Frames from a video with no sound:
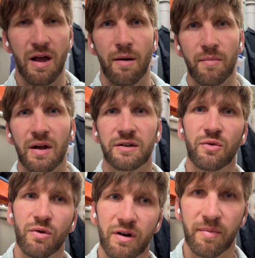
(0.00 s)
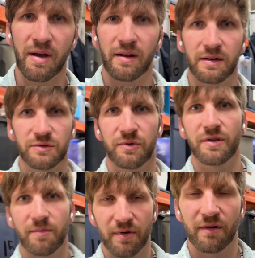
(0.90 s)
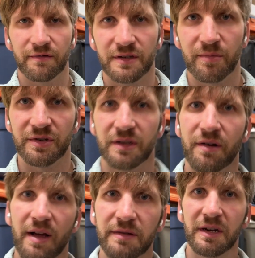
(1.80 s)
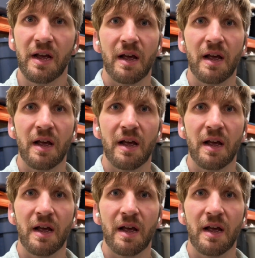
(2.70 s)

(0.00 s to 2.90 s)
I'm not too worried about it because we're in the middle of summer slowdowns.